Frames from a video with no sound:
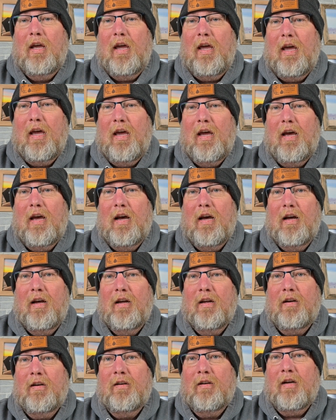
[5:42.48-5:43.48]

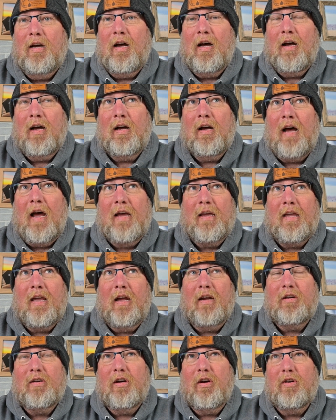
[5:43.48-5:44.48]
and I
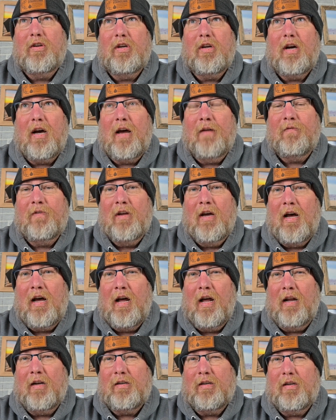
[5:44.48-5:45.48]
can tell you I've
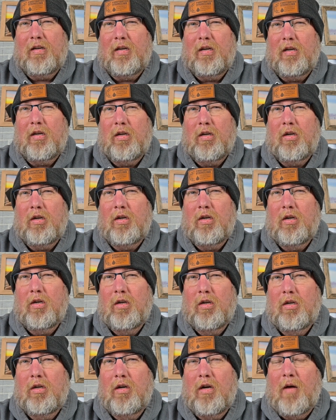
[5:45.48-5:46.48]
got
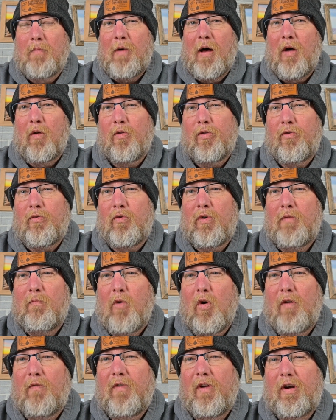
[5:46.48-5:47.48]
about 3
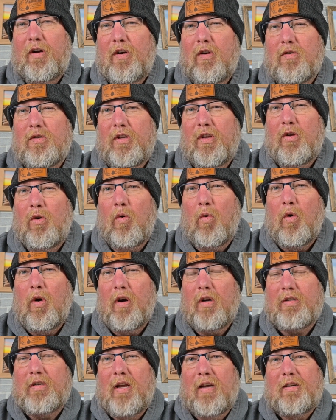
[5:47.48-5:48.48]
more videos in the
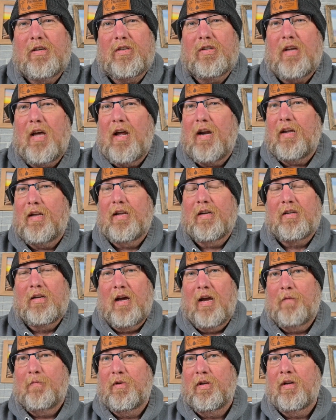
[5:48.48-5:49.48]
works. I just got to get
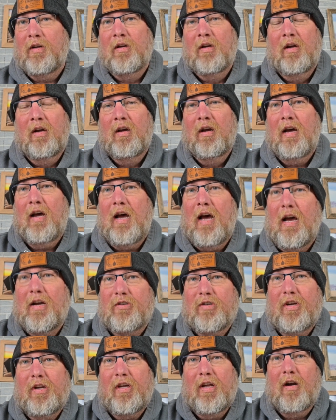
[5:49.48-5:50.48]
time to
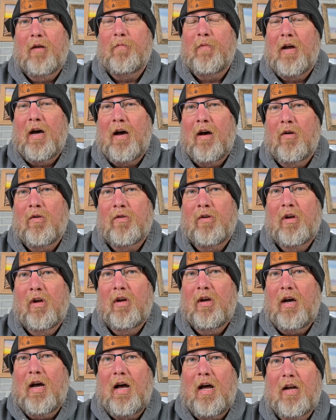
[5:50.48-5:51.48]
actually get them down.
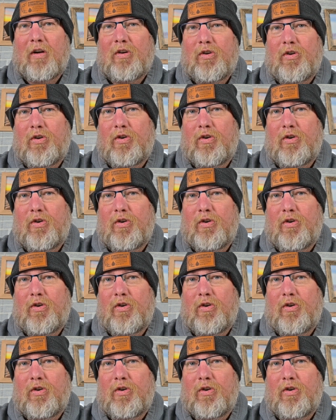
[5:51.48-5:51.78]
I